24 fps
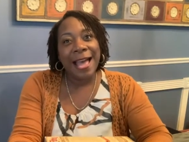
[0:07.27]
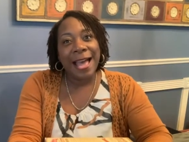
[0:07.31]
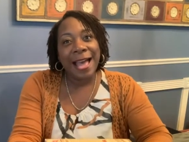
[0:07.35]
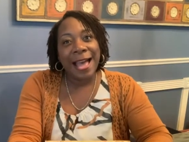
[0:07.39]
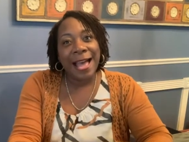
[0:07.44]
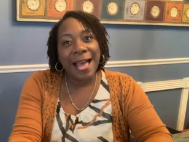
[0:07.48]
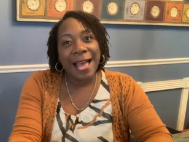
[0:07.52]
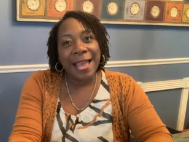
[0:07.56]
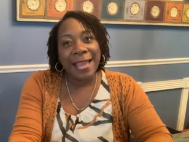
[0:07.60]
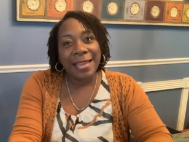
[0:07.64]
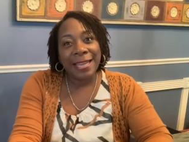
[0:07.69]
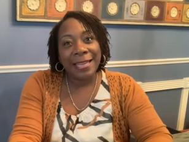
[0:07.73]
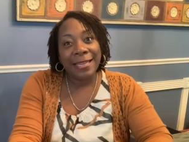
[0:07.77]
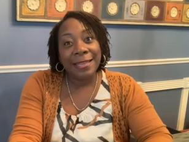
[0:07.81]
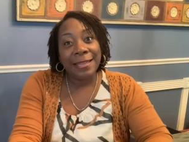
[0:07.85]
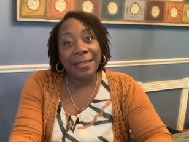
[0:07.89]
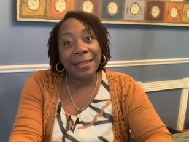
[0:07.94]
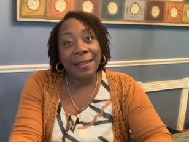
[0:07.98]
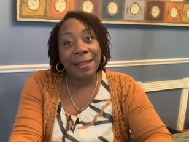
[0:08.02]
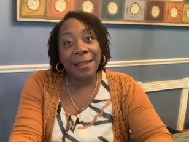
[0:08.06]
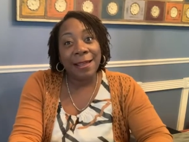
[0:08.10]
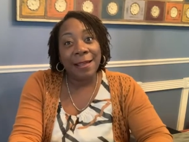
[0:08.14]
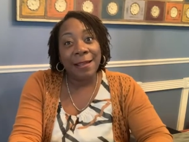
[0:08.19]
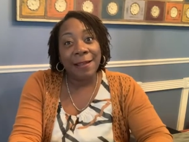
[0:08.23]
I
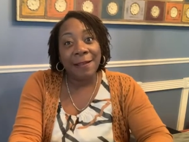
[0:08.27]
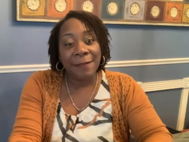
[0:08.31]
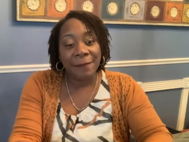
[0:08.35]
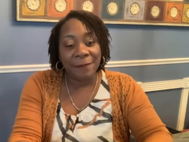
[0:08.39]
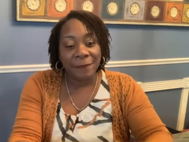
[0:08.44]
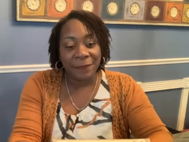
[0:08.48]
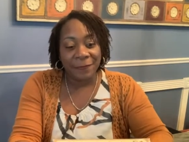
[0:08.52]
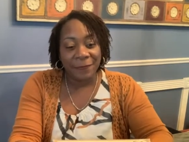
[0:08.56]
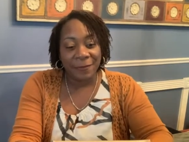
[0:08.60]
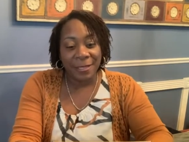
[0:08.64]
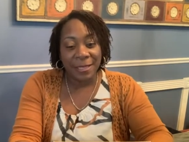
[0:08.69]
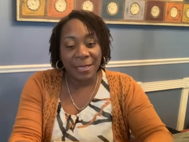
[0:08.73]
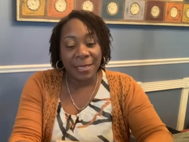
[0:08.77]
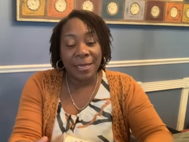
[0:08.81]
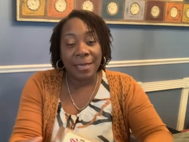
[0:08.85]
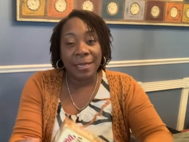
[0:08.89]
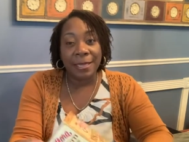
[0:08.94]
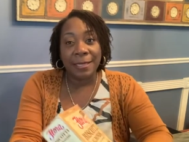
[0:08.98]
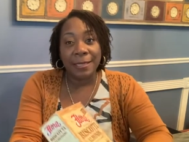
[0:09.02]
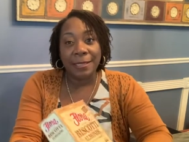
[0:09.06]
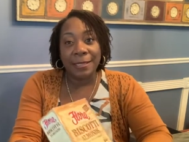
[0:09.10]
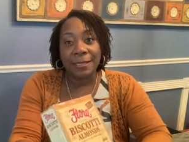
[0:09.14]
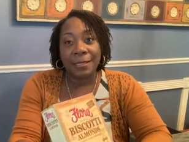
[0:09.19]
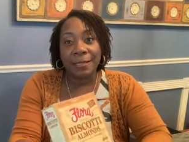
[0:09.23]
love
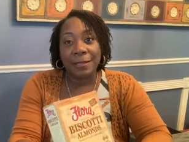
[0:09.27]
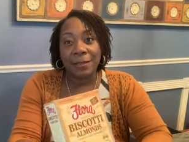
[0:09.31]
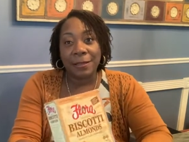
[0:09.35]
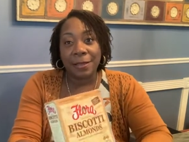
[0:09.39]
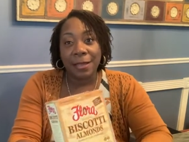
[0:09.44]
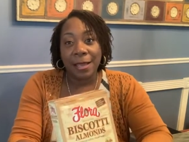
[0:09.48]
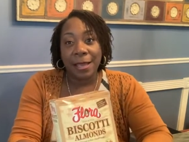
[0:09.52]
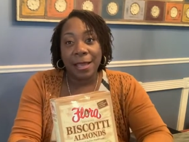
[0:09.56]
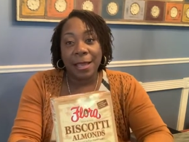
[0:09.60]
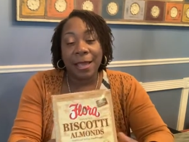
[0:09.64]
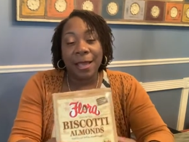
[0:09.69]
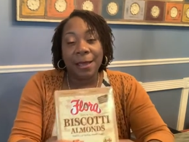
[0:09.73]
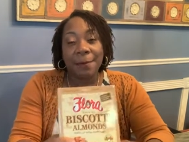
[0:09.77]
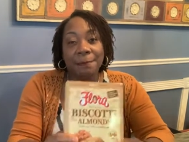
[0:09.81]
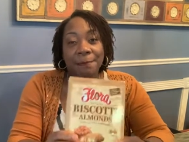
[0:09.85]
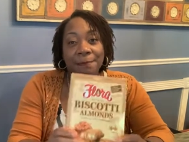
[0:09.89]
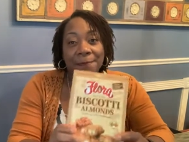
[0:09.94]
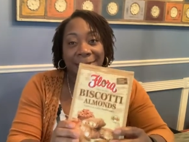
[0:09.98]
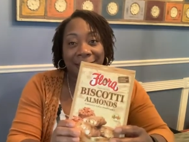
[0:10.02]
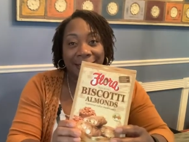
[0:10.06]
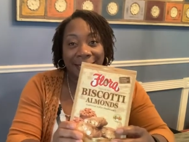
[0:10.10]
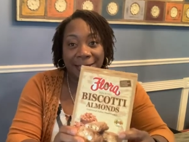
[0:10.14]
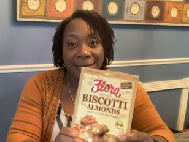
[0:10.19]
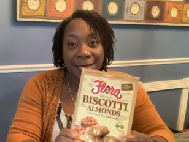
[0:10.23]
these
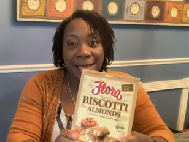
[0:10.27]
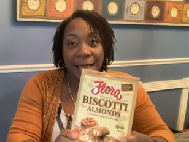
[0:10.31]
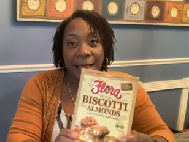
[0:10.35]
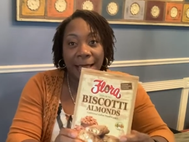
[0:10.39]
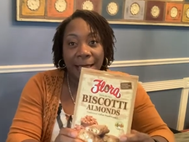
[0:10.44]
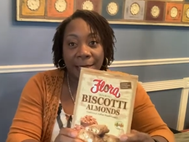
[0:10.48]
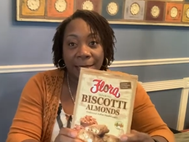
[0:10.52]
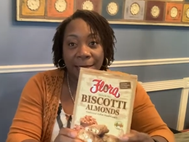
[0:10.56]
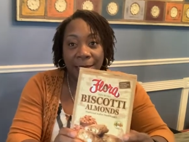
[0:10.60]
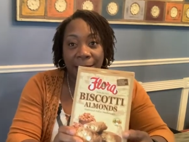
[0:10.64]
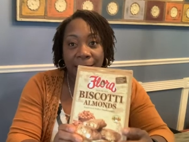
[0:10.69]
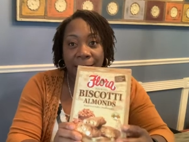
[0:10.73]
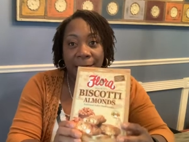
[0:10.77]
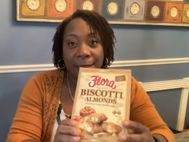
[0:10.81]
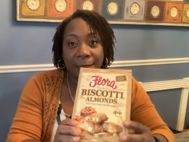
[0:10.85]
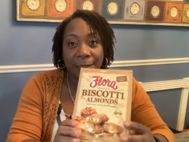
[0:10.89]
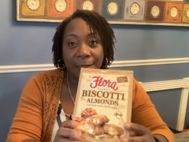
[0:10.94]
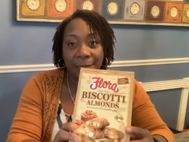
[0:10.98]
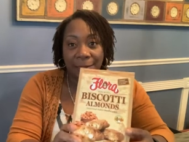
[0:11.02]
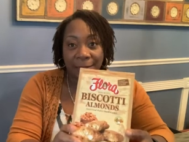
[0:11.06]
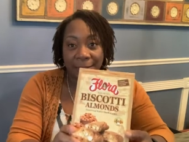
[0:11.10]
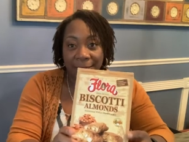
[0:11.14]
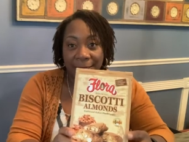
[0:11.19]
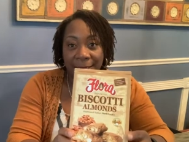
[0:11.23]
biscotti
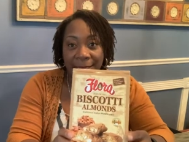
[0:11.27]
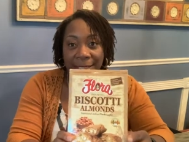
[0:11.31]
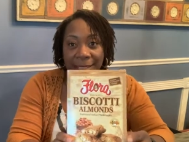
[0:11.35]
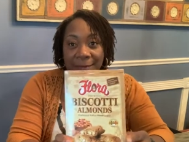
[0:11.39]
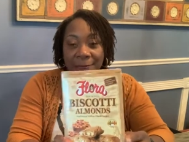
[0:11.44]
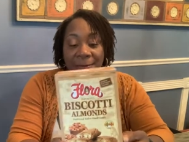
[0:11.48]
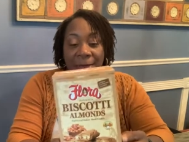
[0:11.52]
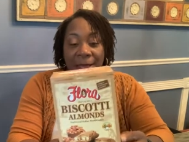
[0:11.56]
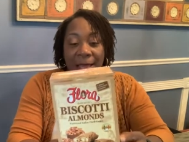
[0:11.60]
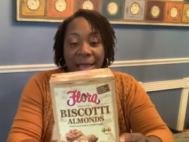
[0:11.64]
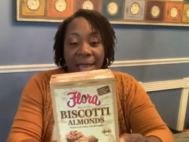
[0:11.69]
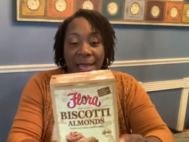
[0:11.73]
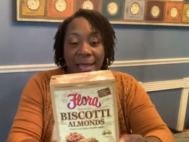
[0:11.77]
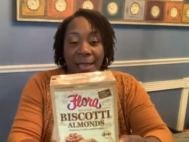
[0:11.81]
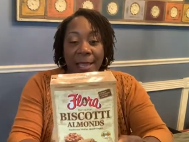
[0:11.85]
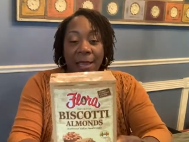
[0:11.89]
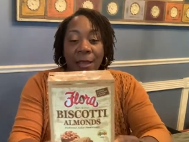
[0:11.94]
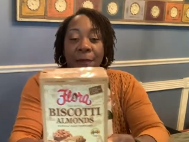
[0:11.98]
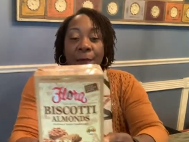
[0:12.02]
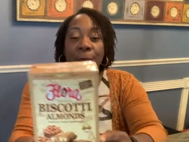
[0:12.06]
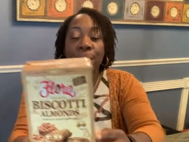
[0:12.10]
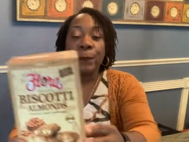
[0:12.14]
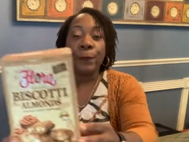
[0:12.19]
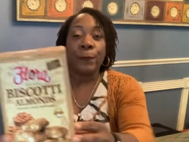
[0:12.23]
cookies by
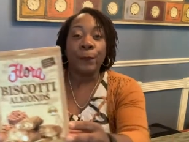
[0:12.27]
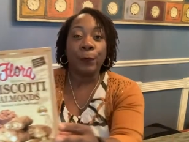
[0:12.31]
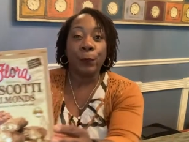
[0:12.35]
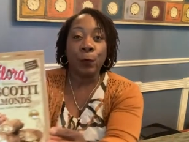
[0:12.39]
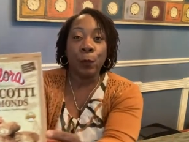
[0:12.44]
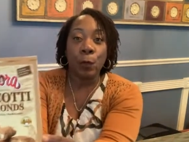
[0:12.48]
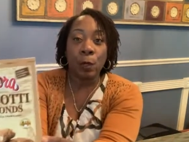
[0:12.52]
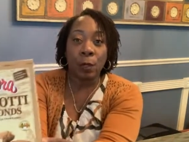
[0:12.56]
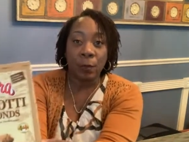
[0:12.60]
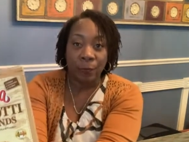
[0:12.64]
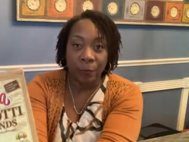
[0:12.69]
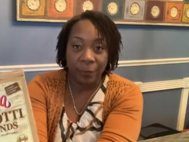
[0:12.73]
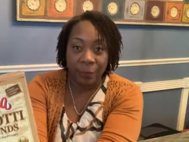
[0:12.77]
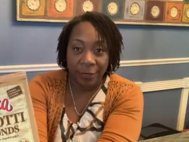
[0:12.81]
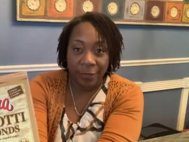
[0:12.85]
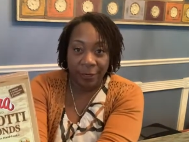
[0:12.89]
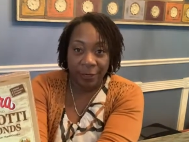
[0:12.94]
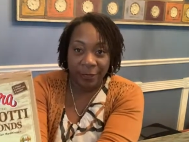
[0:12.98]
Flora.